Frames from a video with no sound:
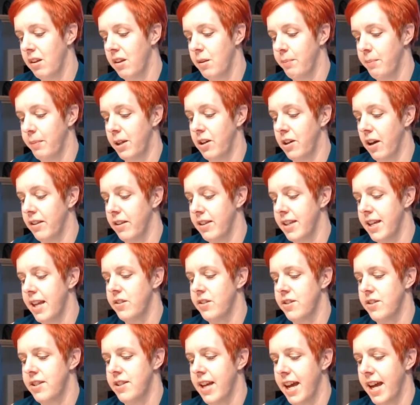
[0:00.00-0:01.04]
but not the
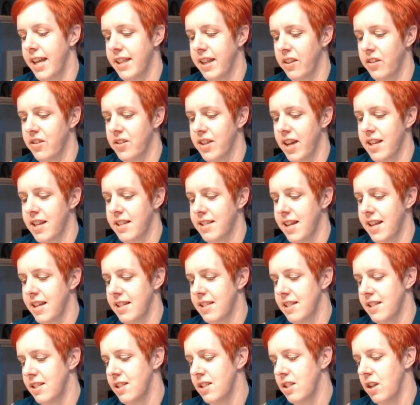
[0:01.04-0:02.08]
other side. The other side is
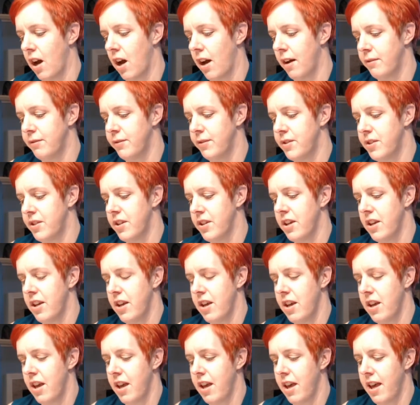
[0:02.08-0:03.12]
nice and soft.
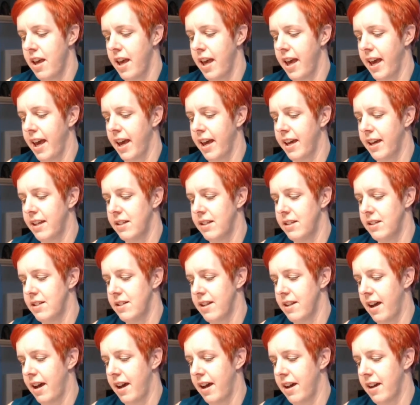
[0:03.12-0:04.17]
And
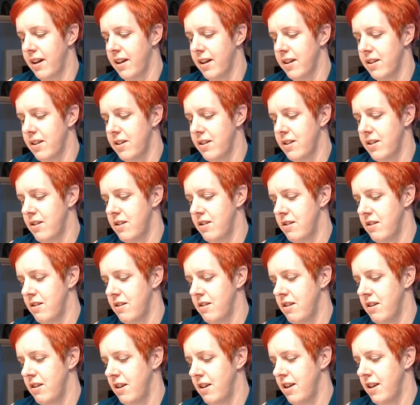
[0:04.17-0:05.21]

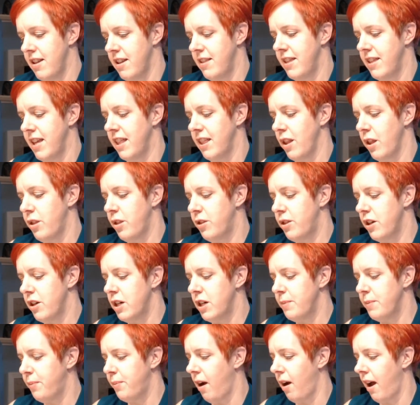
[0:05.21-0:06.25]
then the
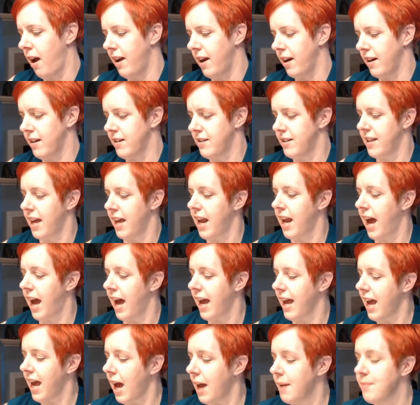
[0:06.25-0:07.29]
third product that
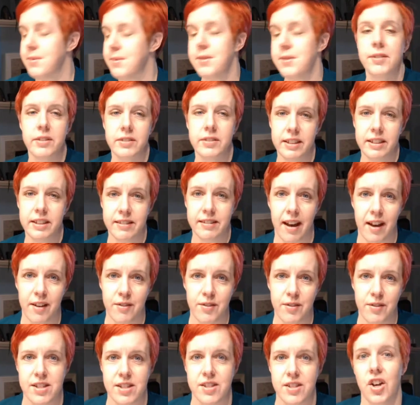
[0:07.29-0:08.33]
I absolutely love
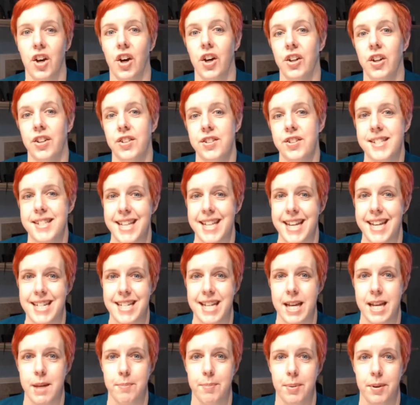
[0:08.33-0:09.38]
is called Stay
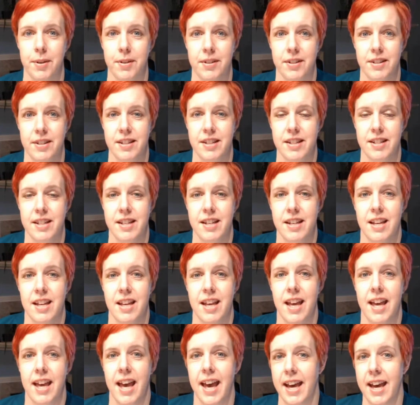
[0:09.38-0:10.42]
Tape.
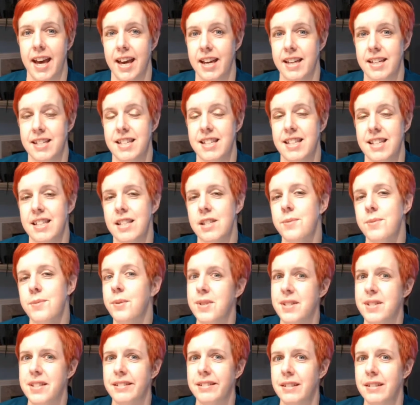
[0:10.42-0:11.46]
And this one
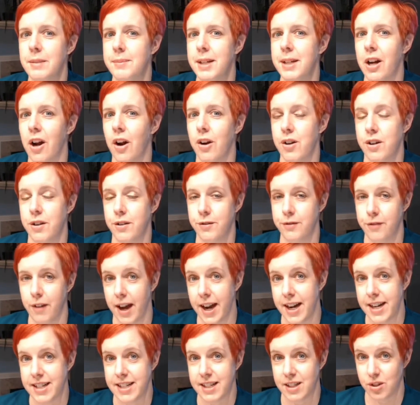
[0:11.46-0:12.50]
was a little bit harder to
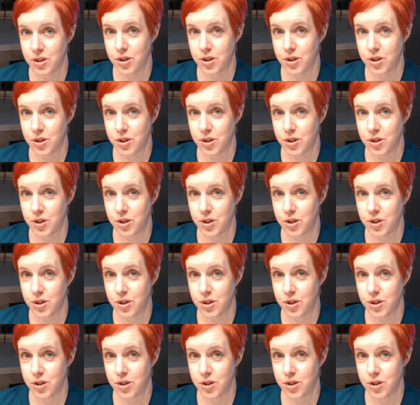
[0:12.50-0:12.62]
find in